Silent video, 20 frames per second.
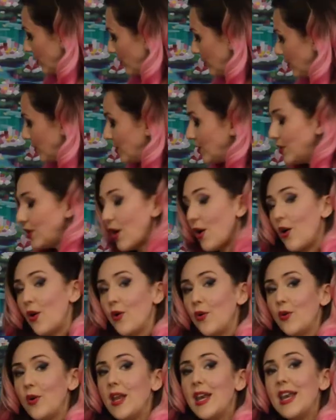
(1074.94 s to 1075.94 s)

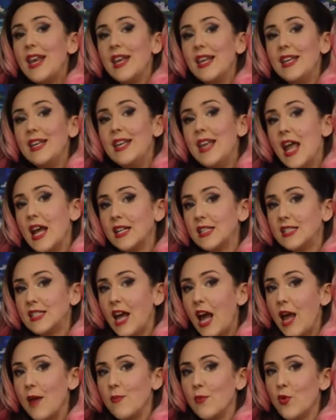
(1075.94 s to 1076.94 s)
So next
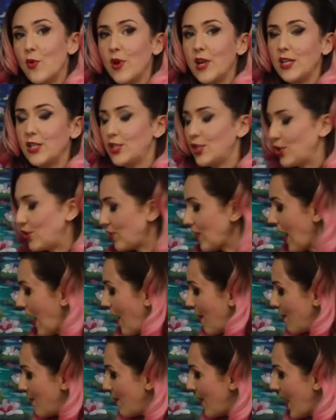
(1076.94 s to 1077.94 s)
I'm going to
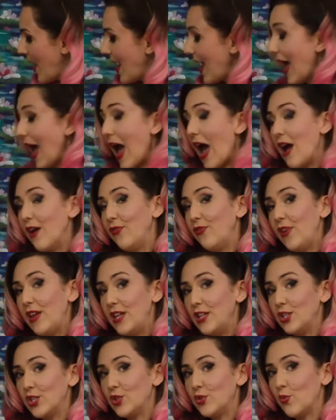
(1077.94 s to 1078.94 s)
grab my 1/2
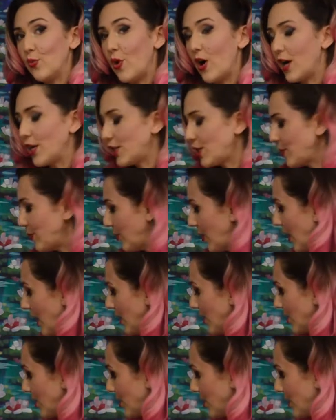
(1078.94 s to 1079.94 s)
inch wash
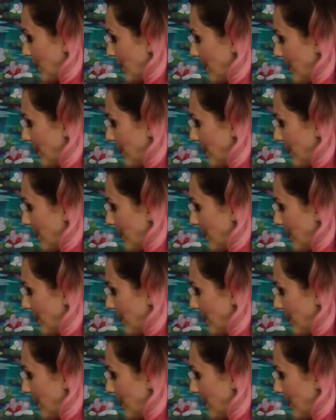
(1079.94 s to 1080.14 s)
brush